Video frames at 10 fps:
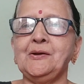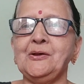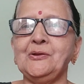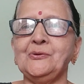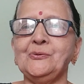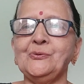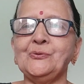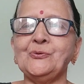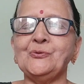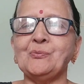Hello,
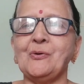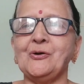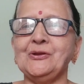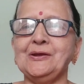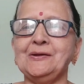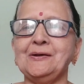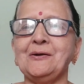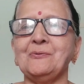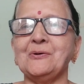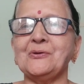good morning.
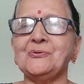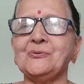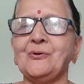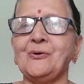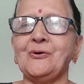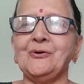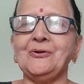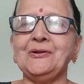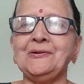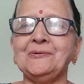How are you
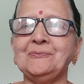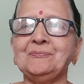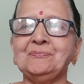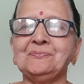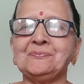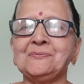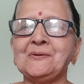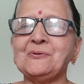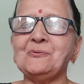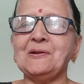all?
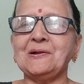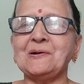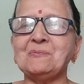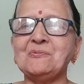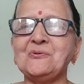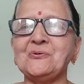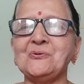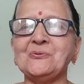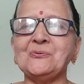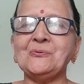Welcome to
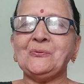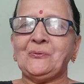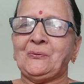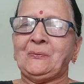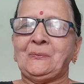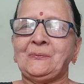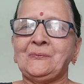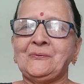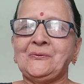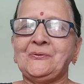you
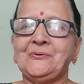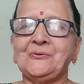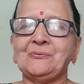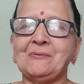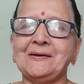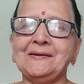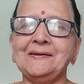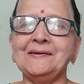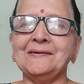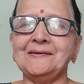to my
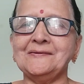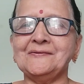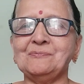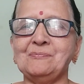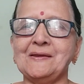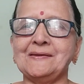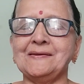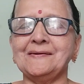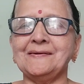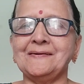English
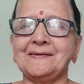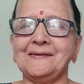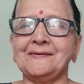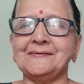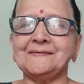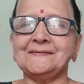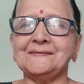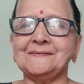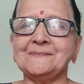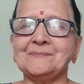speaking
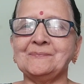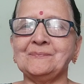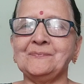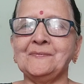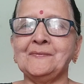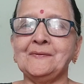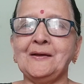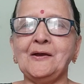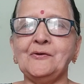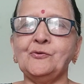class.
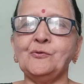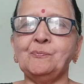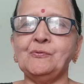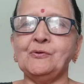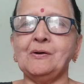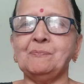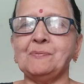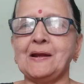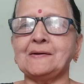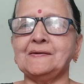I hope you are
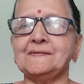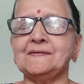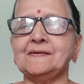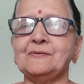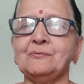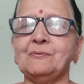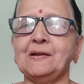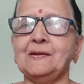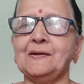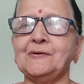practicing
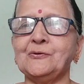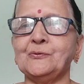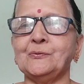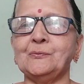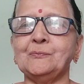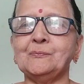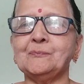well at home.